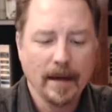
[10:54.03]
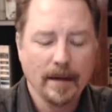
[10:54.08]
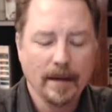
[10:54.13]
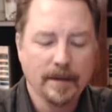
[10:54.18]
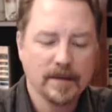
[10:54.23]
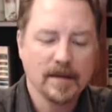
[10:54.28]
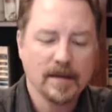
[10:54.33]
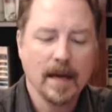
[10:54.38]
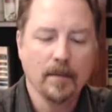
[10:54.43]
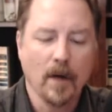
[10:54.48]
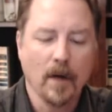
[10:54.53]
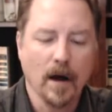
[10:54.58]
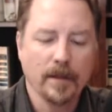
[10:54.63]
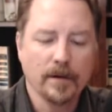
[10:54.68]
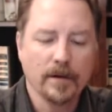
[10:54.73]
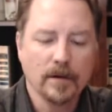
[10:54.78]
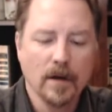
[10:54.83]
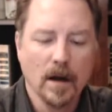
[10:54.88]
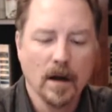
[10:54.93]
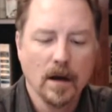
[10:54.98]
The same
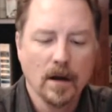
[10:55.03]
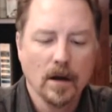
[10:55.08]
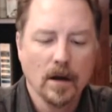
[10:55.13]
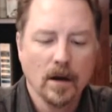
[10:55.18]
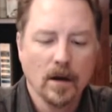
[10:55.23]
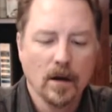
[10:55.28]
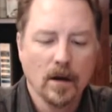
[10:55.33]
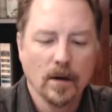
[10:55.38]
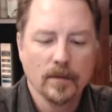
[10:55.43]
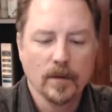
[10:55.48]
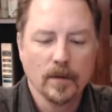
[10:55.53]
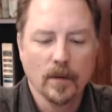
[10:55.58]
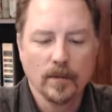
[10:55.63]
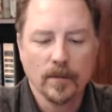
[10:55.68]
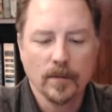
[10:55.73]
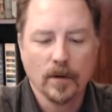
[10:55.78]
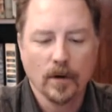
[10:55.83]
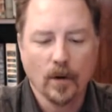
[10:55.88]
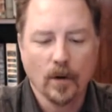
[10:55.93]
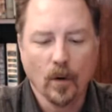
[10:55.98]
author,
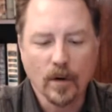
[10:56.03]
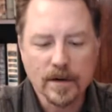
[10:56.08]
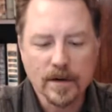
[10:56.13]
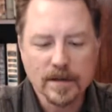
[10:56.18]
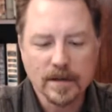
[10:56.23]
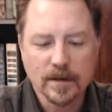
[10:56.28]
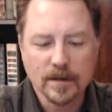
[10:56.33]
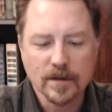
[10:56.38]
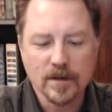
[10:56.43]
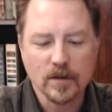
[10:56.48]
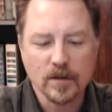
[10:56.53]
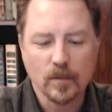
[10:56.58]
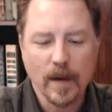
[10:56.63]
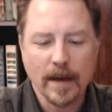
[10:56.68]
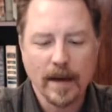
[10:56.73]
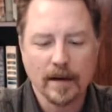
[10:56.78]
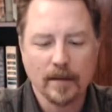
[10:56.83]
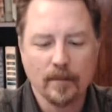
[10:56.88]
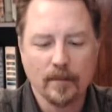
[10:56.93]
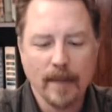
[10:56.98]
Orson
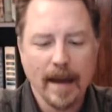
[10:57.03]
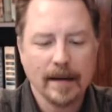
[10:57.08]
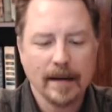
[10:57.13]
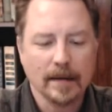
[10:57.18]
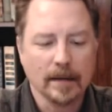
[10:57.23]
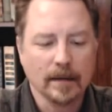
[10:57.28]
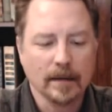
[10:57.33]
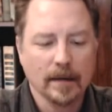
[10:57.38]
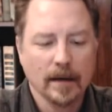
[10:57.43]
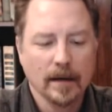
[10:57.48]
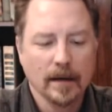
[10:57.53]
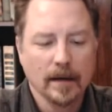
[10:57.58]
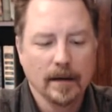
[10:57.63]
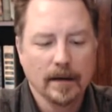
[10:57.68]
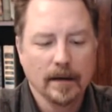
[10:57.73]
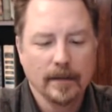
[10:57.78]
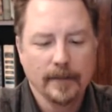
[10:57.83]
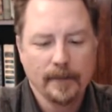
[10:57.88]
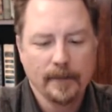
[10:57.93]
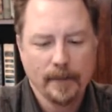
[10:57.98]
Swett Marden,
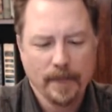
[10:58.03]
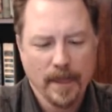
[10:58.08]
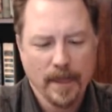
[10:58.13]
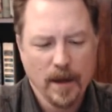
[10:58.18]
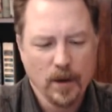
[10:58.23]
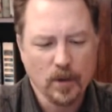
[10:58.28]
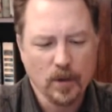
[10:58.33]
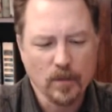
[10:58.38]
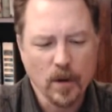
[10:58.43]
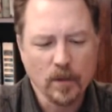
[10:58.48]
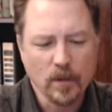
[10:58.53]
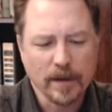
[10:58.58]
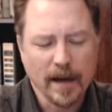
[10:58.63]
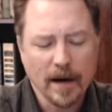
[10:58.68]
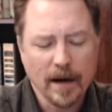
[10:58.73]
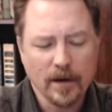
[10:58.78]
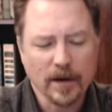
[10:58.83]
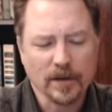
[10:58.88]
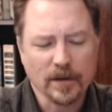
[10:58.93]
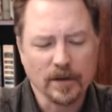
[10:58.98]
who wrote
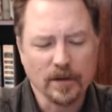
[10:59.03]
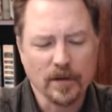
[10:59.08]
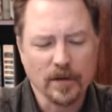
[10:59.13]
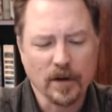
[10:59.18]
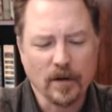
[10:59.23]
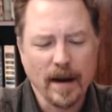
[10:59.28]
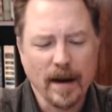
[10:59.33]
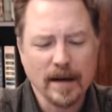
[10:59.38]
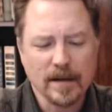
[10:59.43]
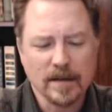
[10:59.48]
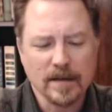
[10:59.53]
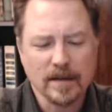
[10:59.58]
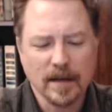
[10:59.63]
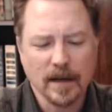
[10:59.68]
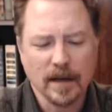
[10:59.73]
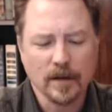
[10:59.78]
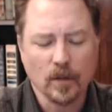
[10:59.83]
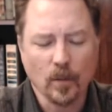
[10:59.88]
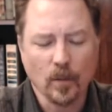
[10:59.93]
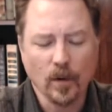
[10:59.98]
Character, the Grandest Thing
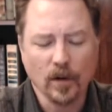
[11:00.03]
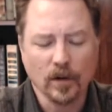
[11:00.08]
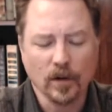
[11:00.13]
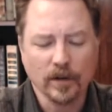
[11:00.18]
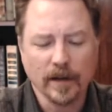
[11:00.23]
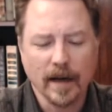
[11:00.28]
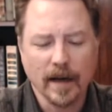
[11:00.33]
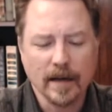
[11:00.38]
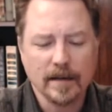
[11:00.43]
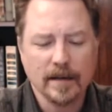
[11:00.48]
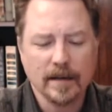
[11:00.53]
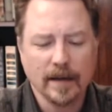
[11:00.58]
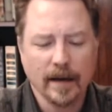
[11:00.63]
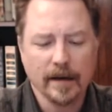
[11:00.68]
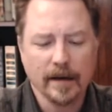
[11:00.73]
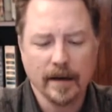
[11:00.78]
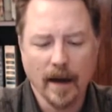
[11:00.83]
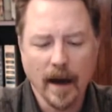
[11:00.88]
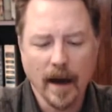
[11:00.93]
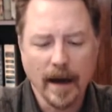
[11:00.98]
in the World in
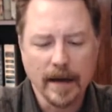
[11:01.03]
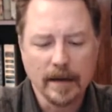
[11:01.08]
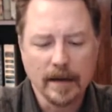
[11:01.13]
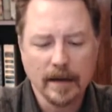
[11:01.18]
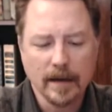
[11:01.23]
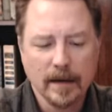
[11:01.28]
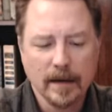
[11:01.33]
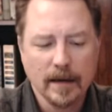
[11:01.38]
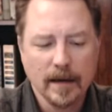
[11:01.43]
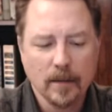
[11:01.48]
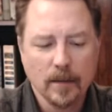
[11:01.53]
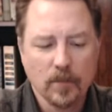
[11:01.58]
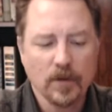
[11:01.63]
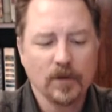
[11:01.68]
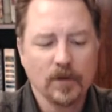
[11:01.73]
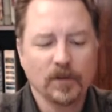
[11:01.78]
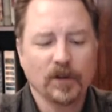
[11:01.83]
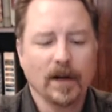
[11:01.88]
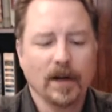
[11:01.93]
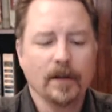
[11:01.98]
1899,
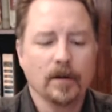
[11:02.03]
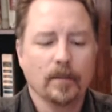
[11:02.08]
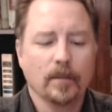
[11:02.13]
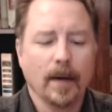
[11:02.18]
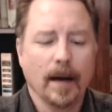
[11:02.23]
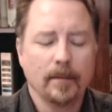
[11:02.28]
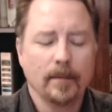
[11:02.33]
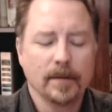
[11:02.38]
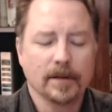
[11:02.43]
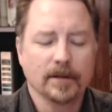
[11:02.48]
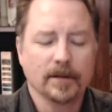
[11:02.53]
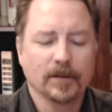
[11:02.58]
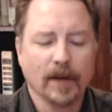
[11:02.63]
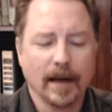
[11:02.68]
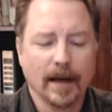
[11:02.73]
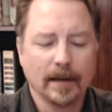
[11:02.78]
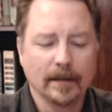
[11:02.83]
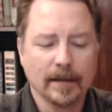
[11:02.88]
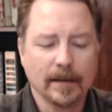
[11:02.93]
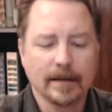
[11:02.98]
produced another popular
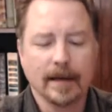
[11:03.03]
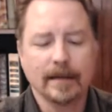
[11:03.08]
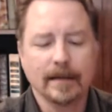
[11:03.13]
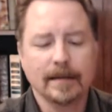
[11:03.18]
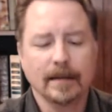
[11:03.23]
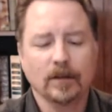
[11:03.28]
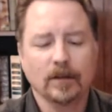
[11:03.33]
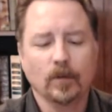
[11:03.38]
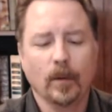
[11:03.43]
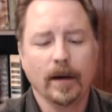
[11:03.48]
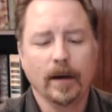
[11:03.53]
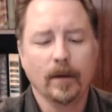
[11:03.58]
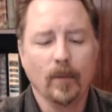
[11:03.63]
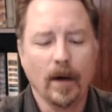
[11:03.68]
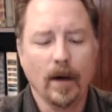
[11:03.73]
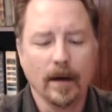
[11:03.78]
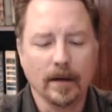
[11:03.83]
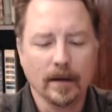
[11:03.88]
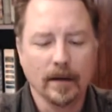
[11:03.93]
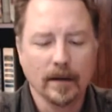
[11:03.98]
title in
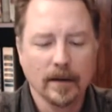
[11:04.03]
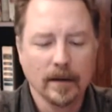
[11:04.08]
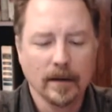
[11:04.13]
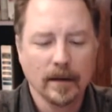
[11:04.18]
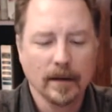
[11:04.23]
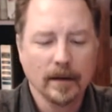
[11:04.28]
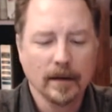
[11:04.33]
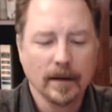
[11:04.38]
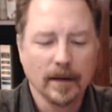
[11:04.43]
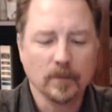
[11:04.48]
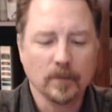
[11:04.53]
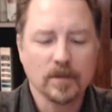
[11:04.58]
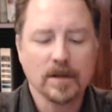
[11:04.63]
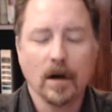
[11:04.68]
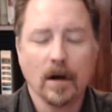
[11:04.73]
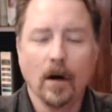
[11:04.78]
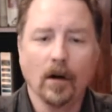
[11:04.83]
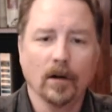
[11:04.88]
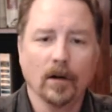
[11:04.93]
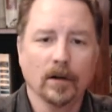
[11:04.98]
1921. It was
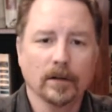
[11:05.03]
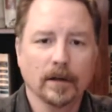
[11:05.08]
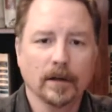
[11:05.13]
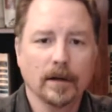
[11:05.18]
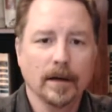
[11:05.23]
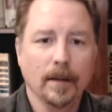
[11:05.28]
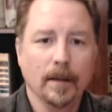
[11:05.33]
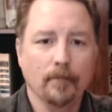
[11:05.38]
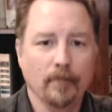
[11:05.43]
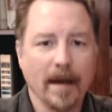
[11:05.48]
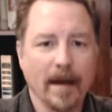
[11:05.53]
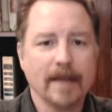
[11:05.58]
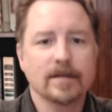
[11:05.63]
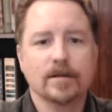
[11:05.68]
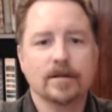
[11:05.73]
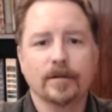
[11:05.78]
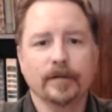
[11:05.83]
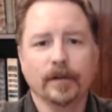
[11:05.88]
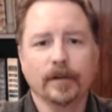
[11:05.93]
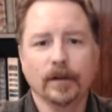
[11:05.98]
called
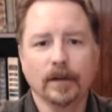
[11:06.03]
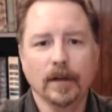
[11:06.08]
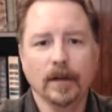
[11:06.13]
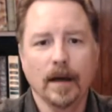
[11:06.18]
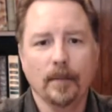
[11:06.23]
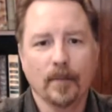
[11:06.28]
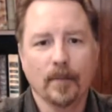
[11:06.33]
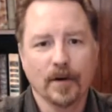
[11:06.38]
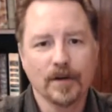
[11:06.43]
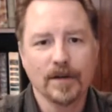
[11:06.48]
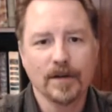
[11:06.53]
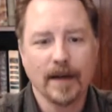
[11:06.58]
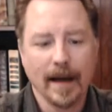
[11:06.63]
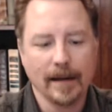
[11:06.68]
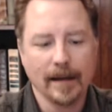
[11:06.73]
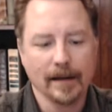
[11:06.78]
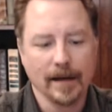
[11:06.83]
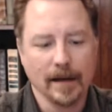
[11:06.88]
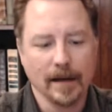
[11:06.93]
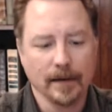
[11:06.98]
Masterful
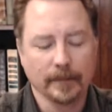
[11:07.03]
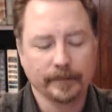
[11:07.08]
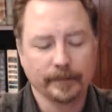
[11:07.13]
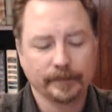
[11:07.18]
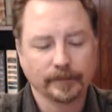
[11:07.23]
Personality.